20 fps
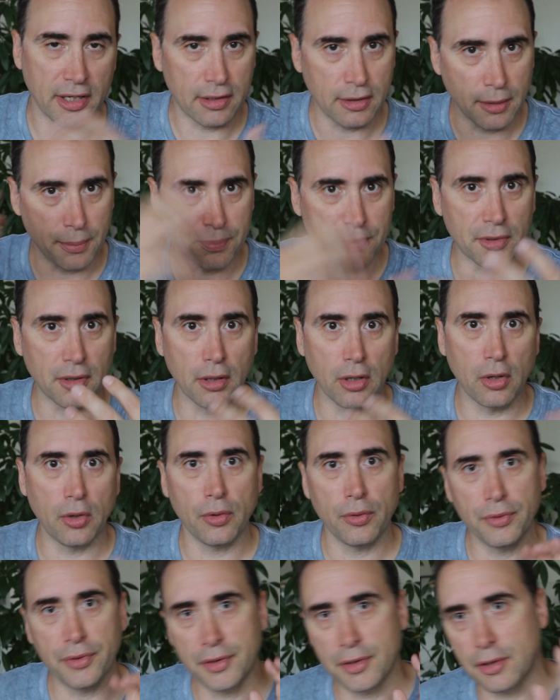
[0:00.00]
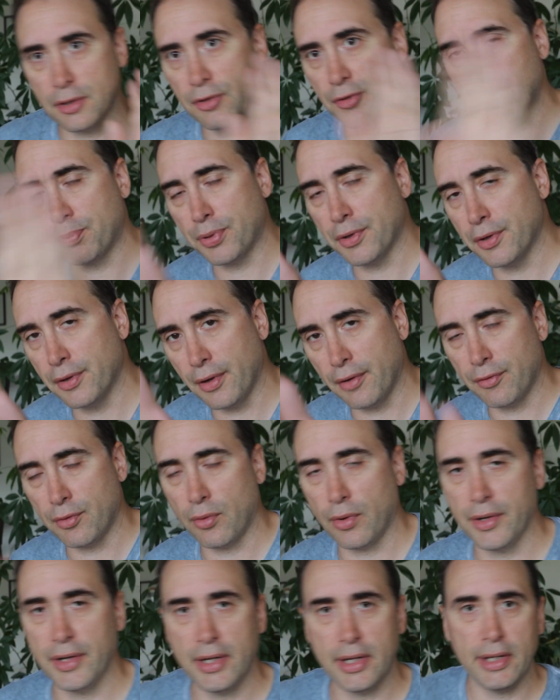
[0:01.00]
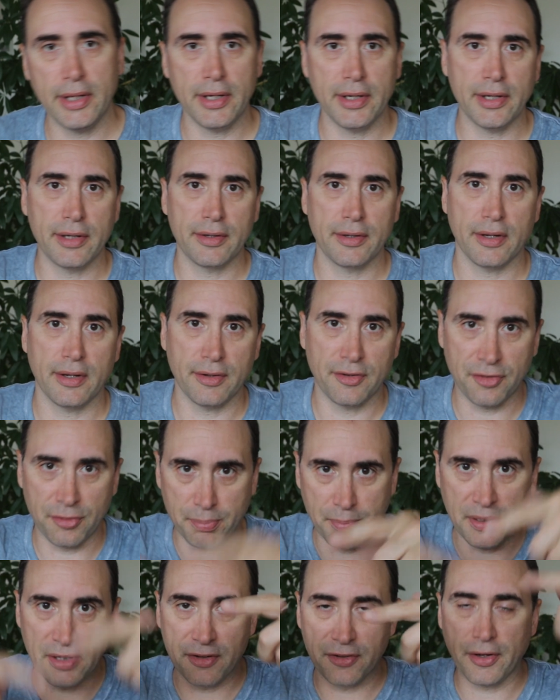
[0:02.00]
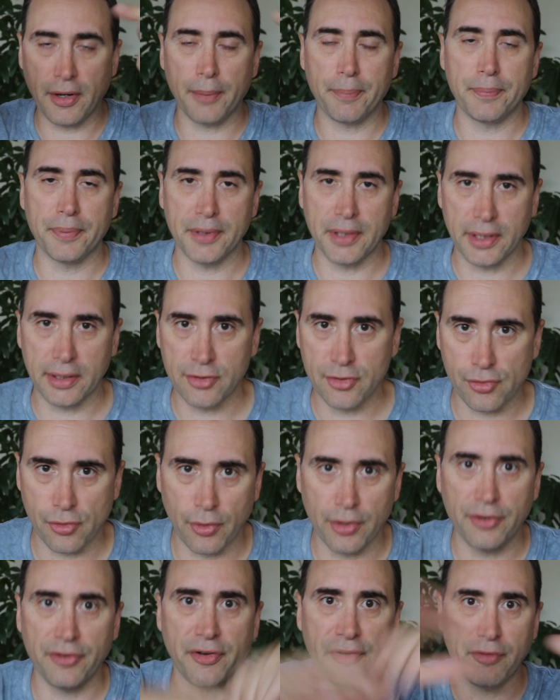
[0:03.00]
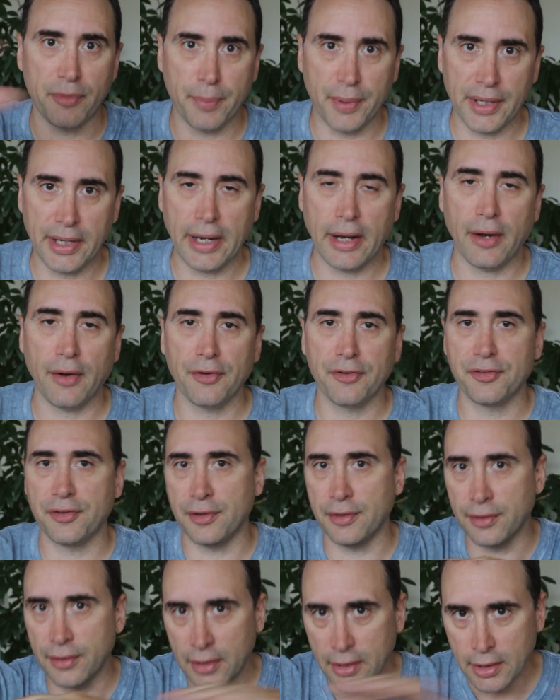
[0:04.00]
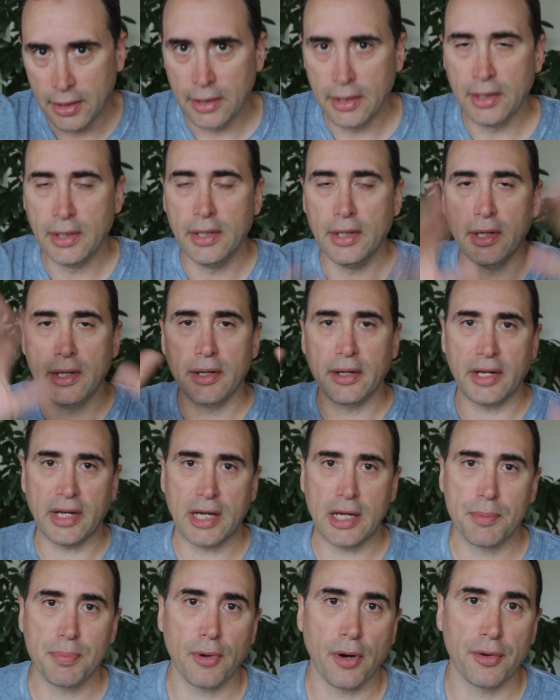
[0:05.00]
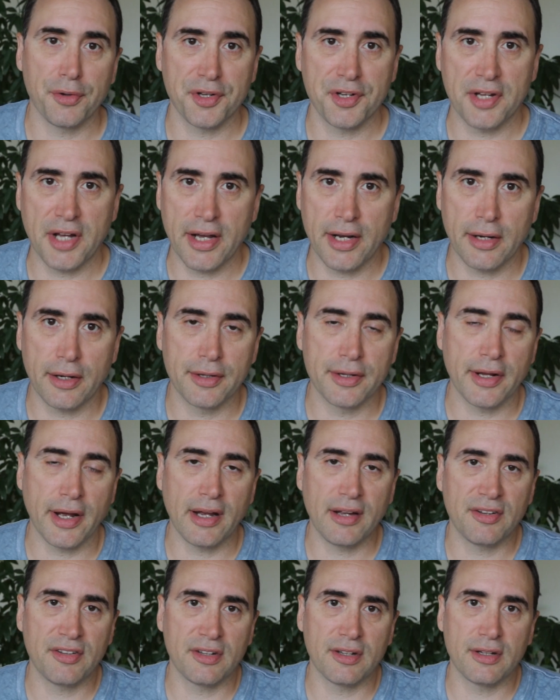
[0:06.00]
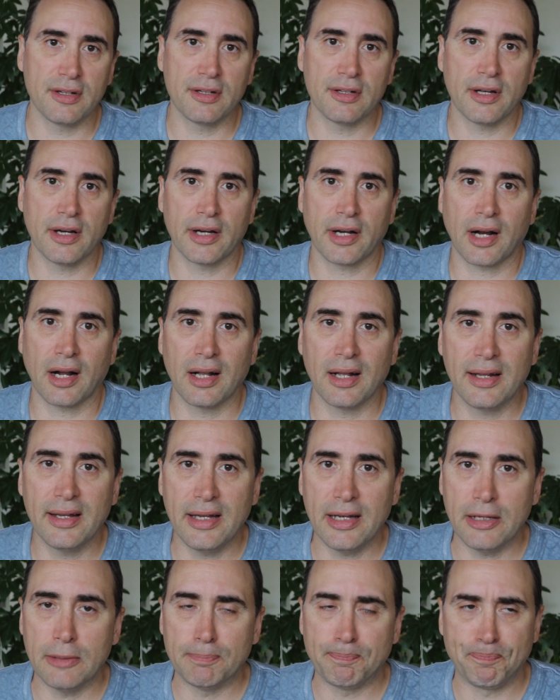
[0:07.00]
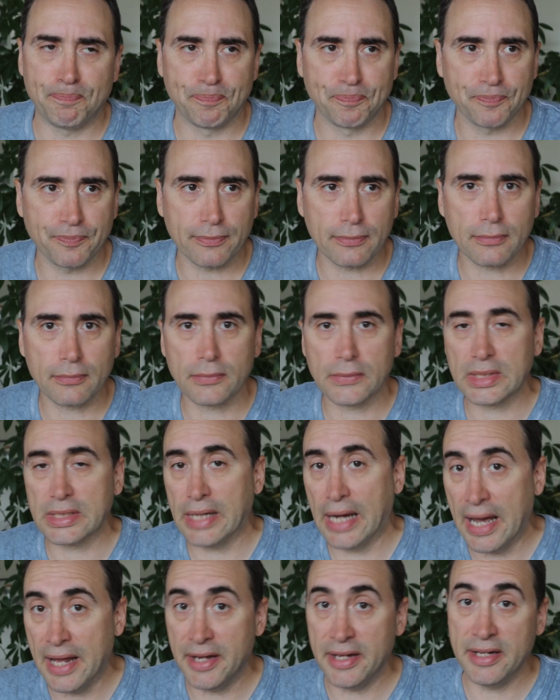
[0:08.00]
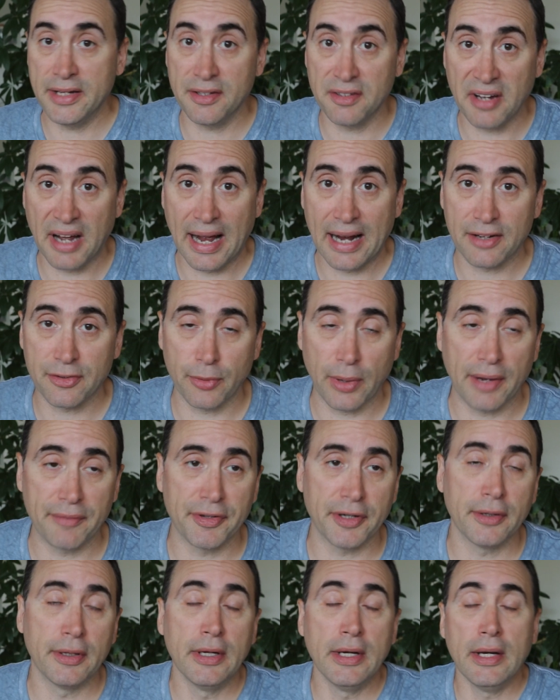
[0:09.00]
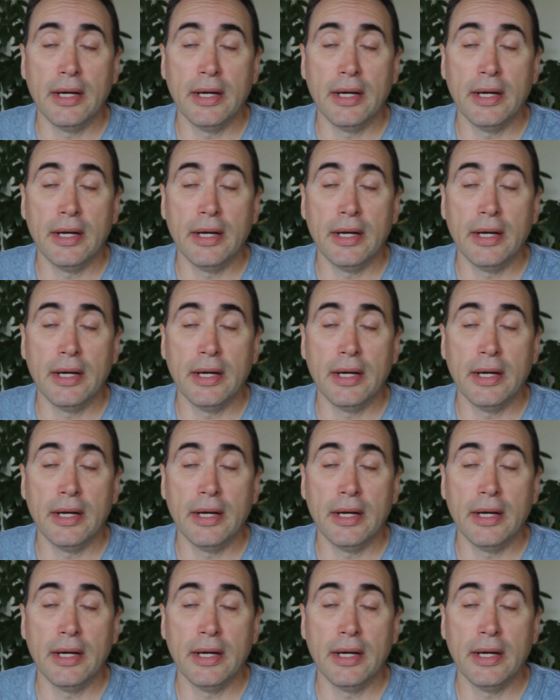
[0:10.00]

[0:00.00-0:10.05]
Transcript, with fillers: up the load, and you just put another one in, and it spins up and it joins everybody else, and they keep all the data nice and clean and intact rather.